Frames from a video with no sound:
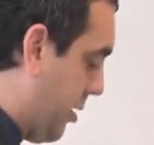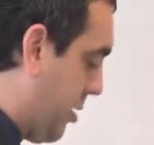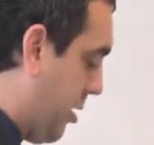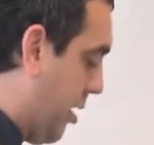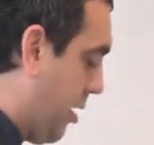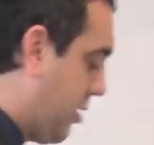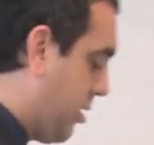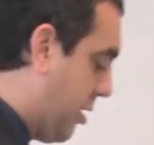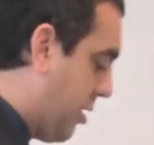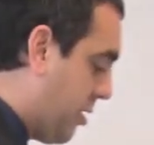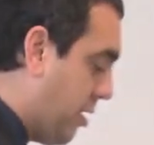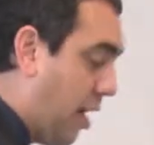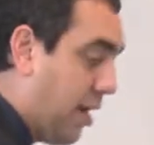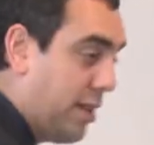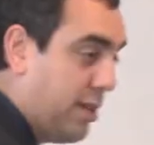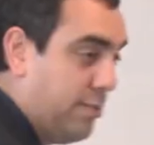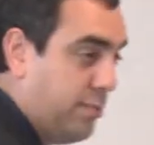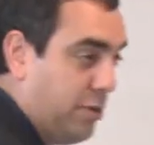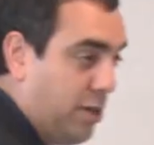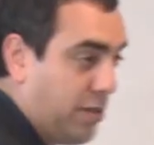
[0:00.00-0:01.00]
this, and actually it's not
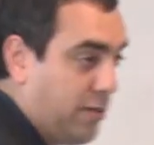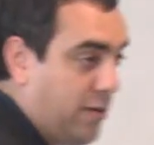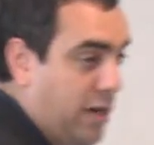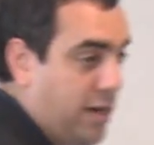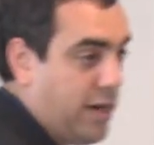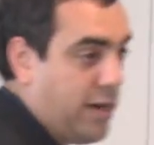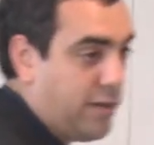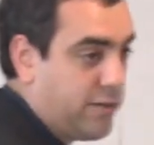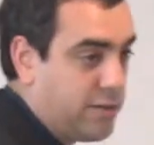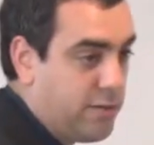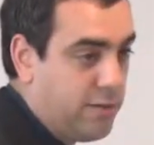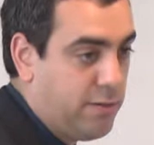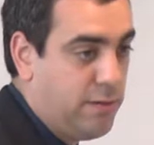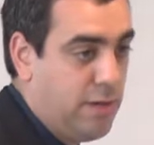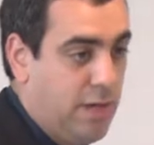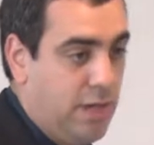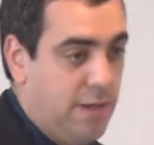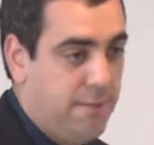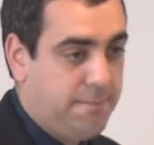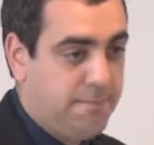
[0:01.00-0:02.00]
in the book right now. So
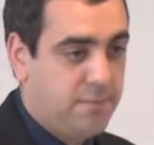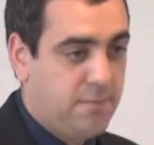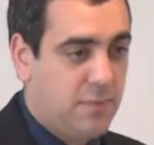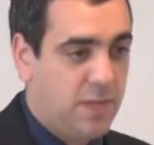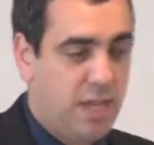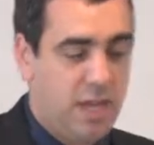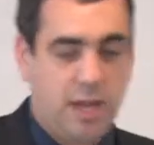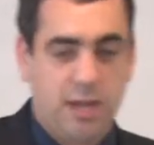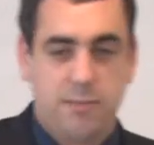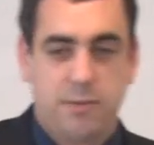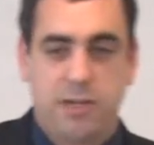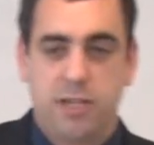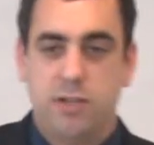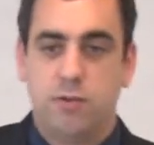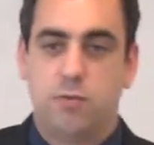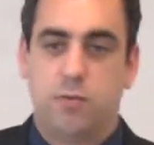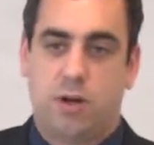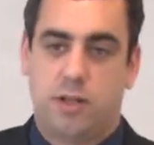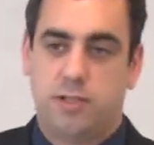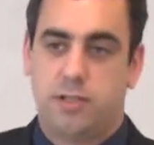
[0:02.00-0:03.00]
anybody
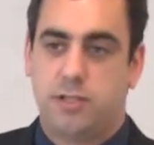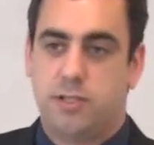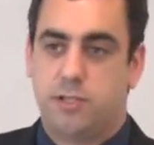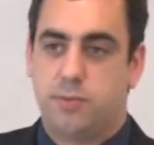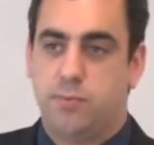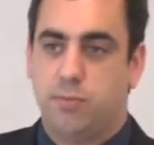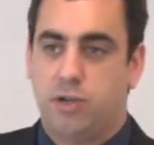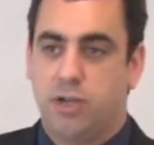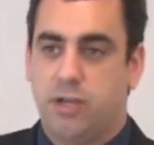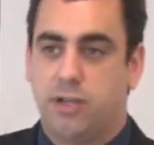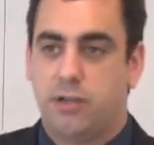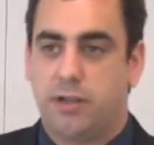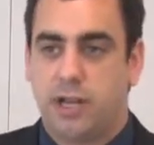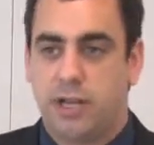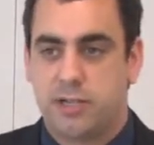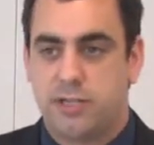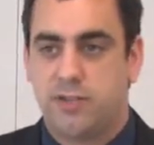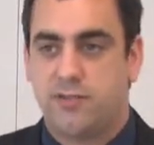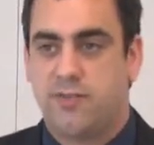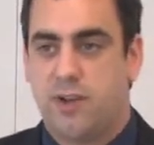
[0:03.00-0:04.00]
who wants this book, you can
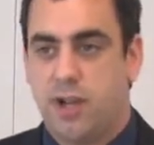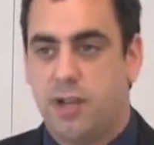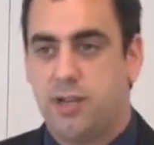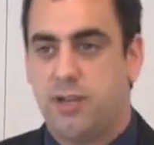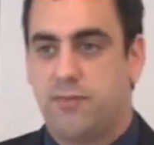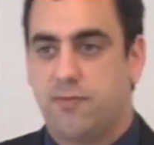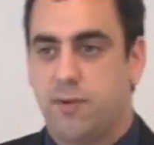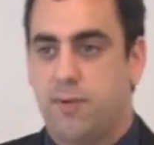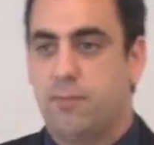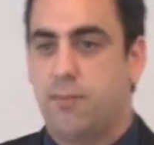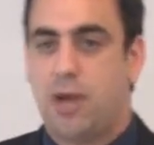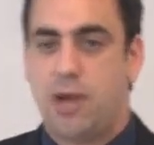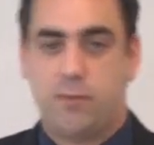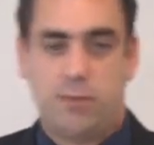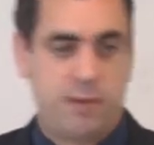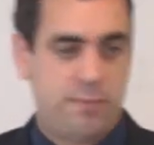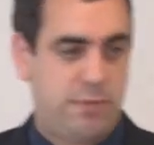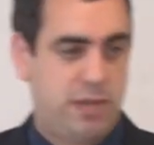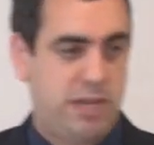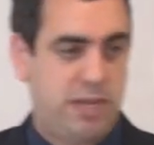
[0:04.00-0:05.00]
actually find it from my
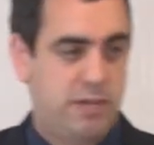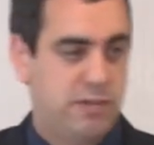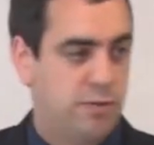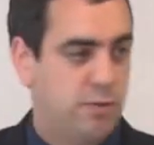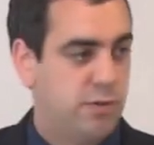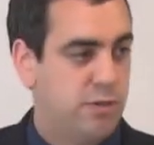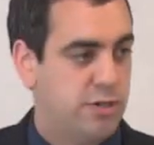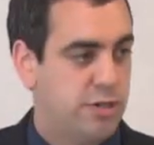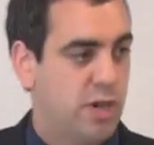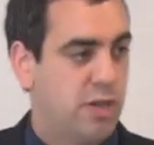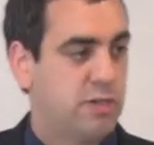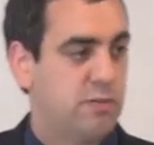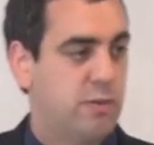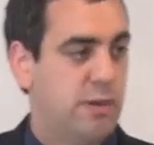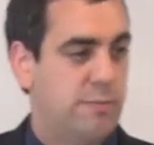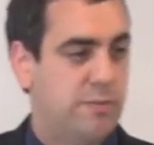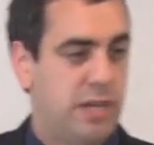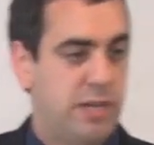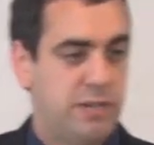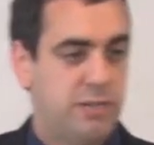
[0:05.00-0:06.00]
webpage or John's
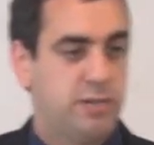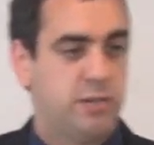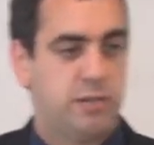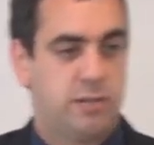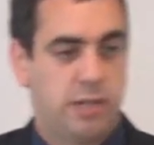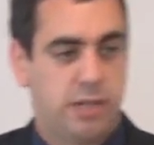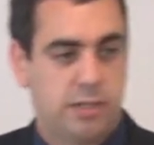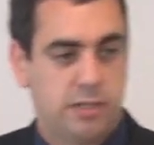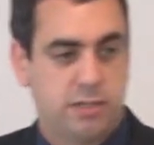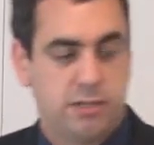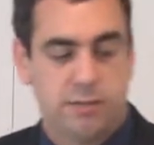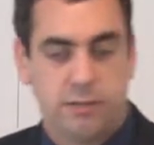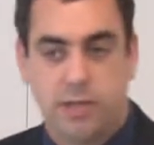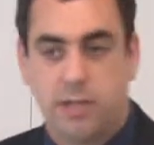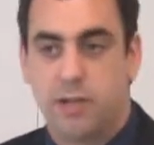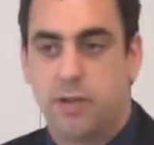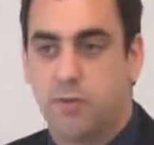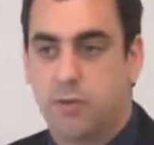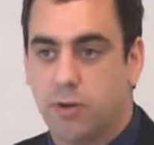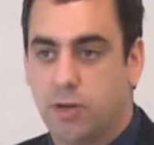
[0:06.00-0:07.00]
webpage. There's links to
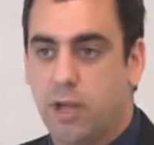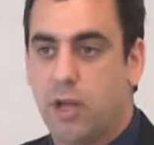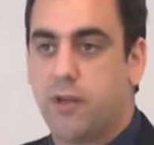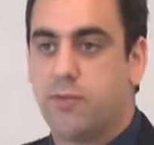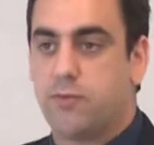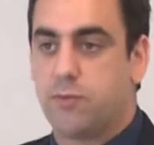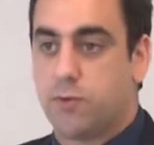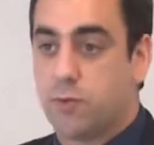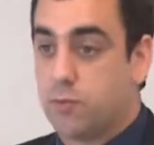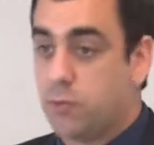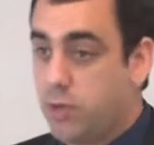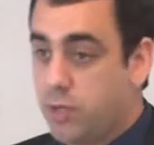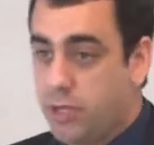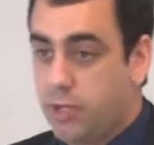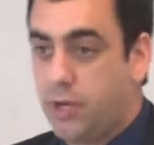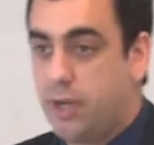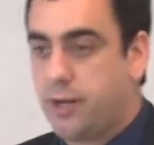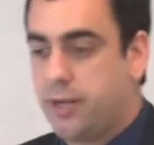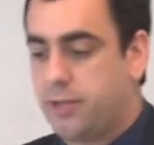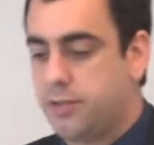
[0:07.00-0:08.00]
it, and we're kind of, we're
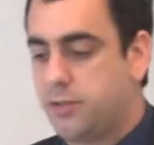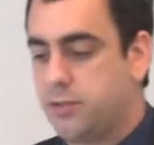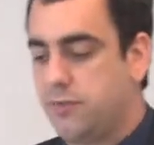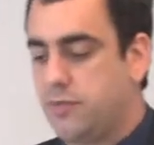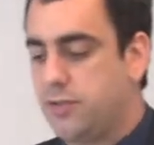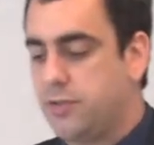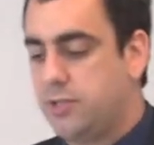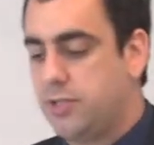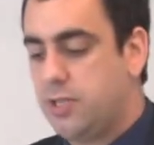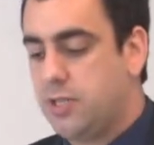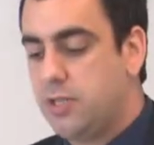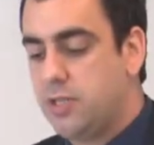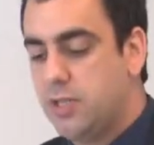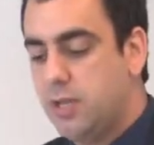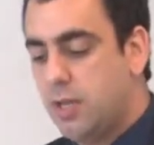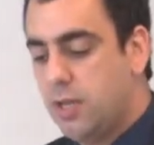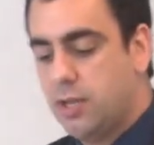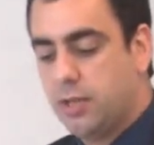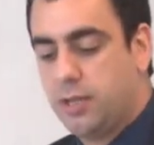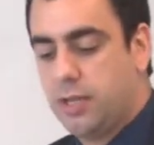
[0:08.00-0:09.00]
working on it. And so if you see
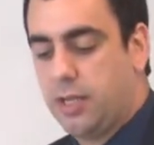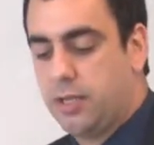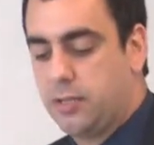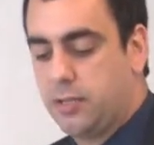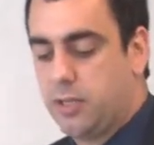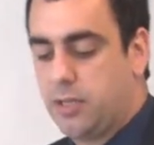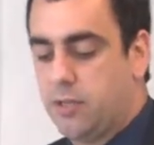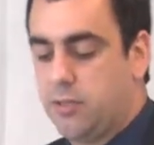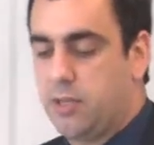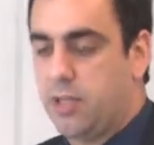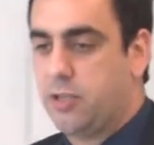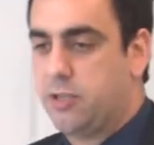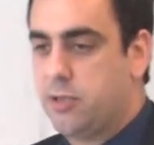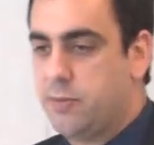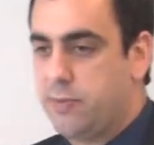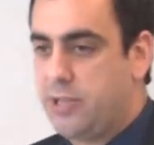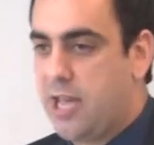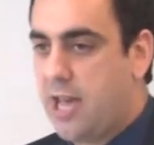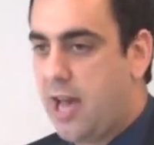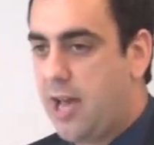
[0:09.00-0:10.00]
things that you think
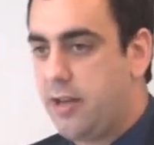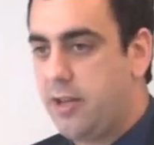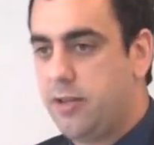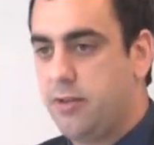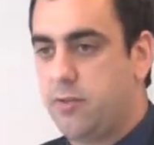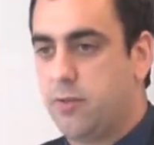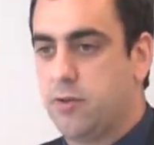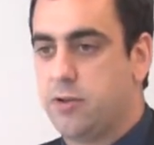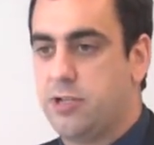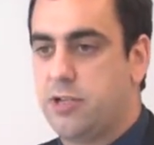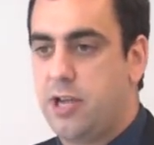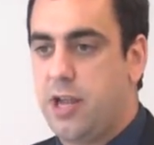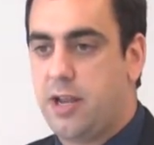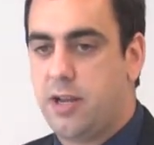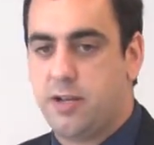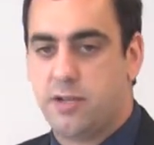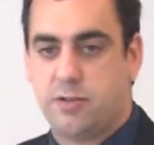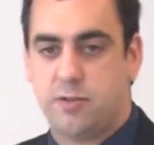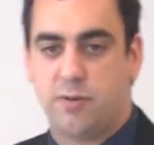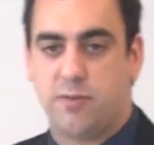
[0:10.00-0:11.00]
should be added or
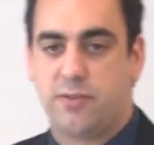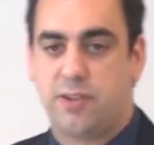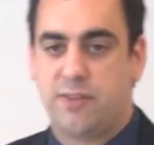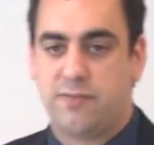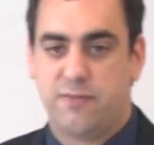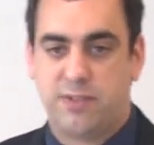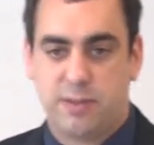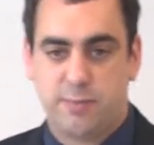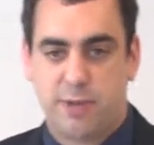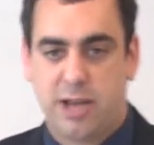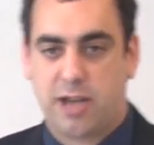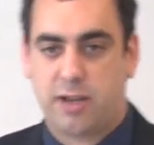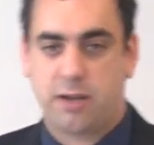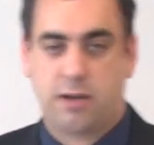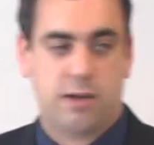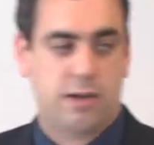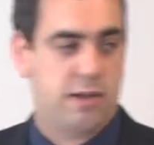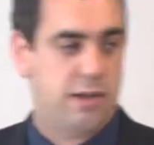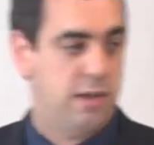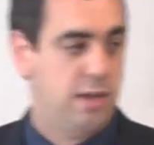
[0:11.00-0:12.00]
changed, or if you have feedback
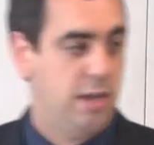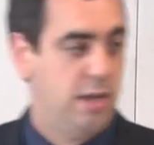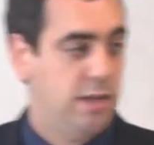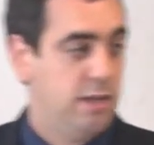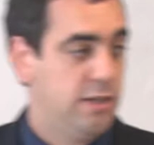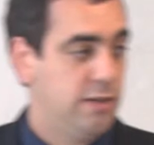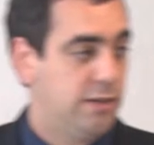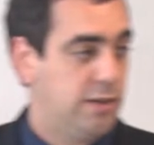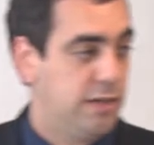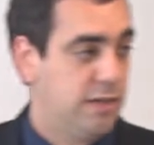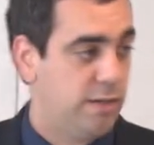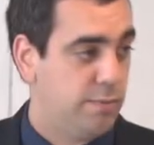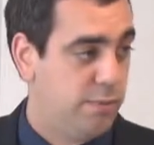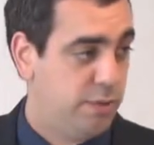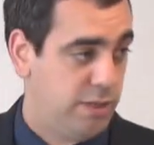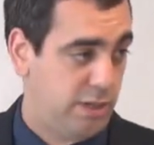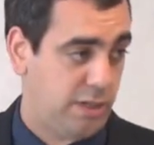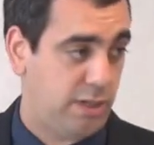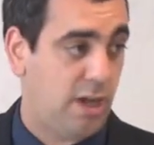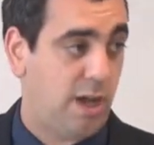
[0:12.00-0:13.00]
on it, you can either
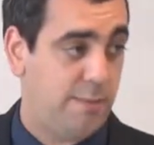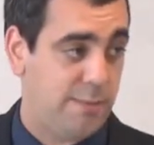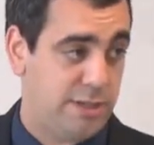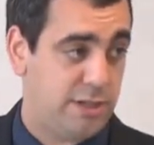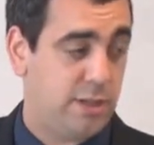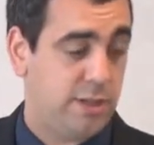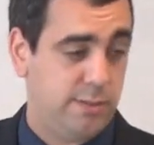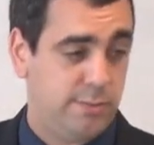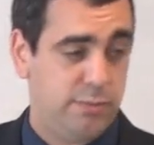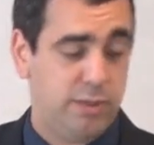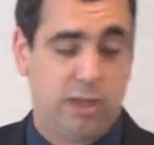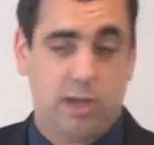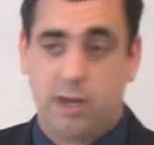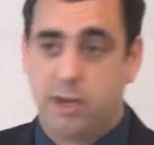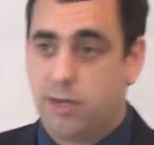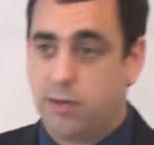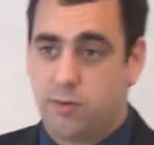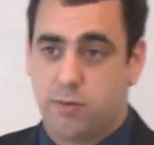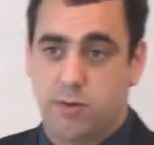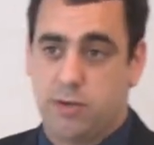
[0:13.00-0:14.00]
put the comments on the
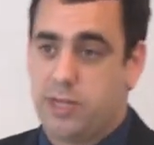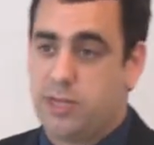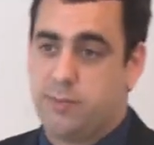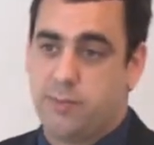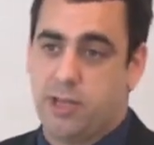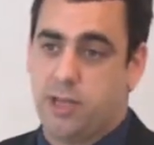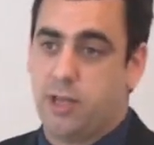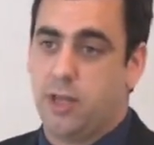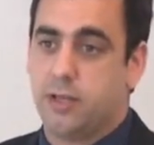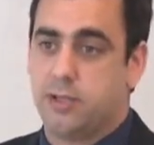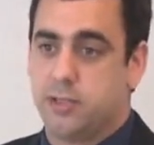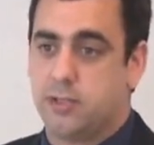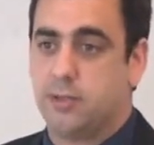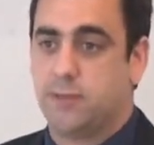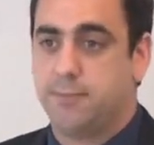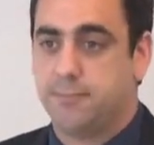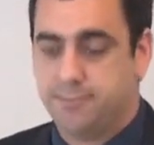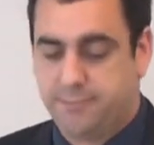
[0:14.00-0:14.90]
blog or email us.